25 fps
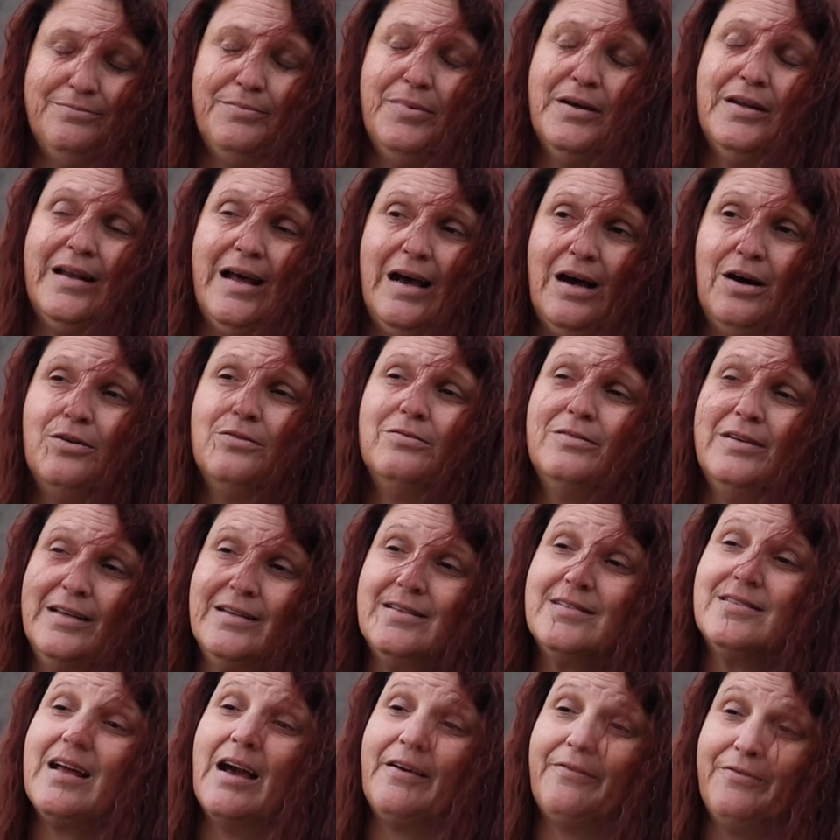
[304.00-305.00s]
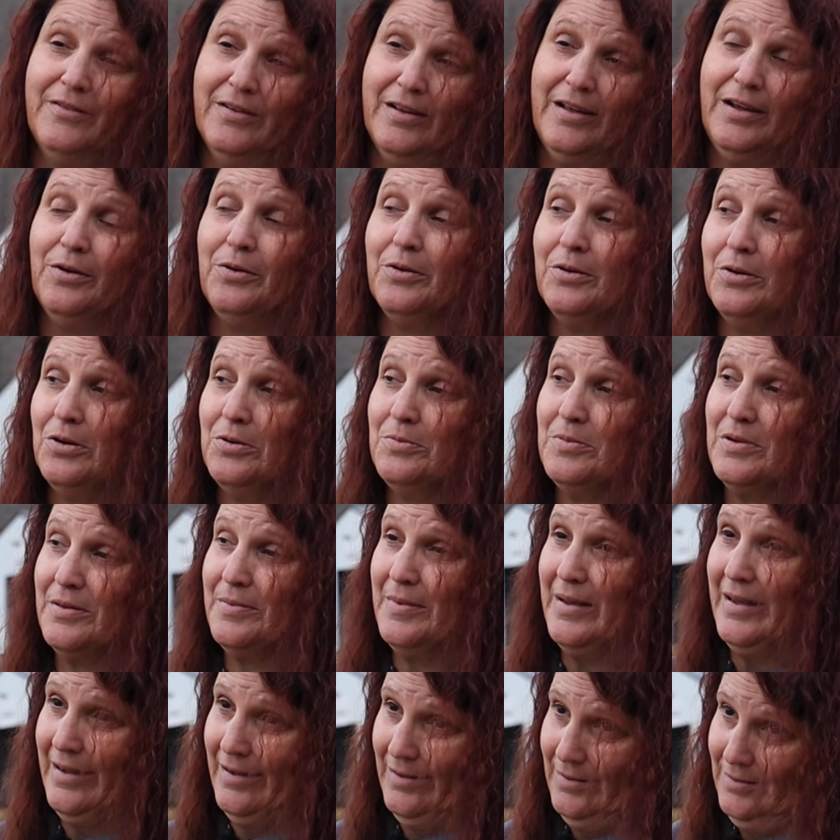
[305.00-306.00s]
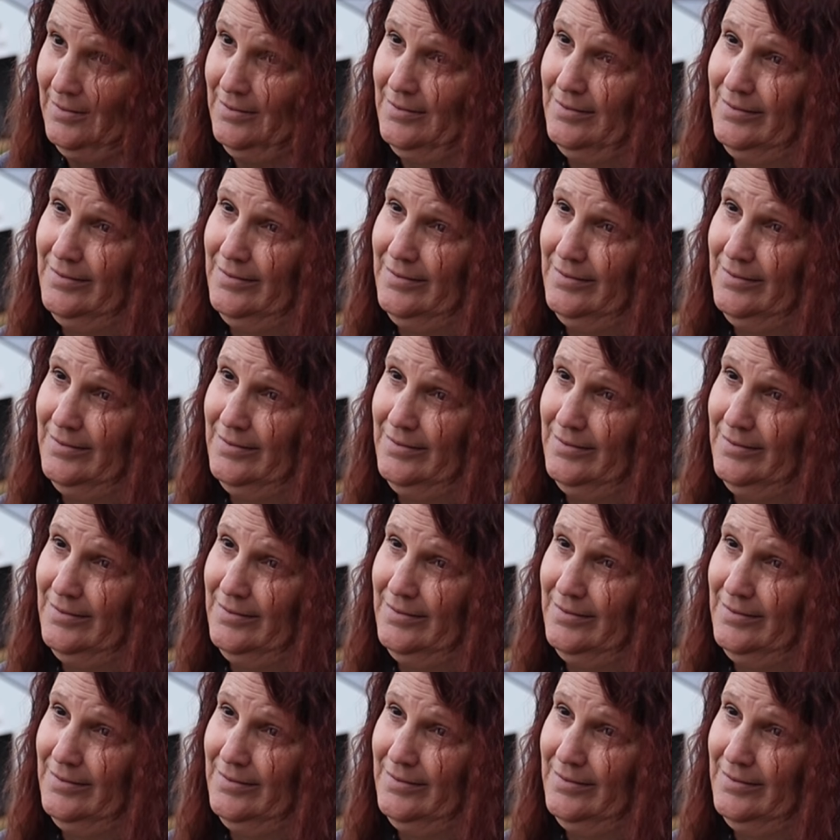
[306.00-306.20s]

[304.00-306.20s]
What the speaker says: But now he's definitely going home with me.